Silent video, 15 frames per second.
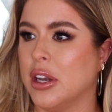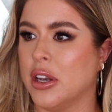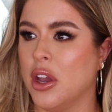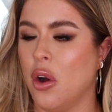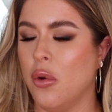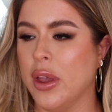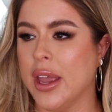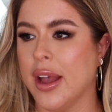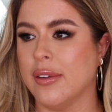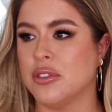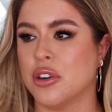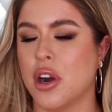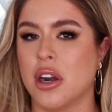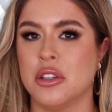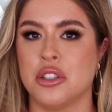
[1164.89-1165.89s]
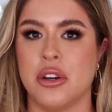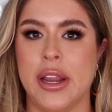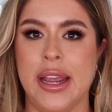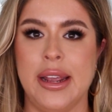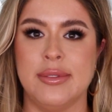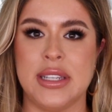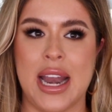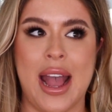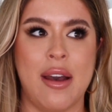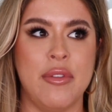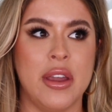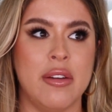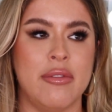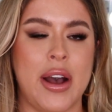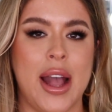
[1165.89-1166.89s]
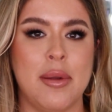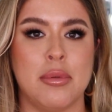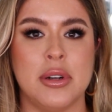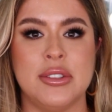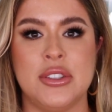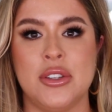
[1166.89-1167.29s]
and going after our dreams and having a vibrant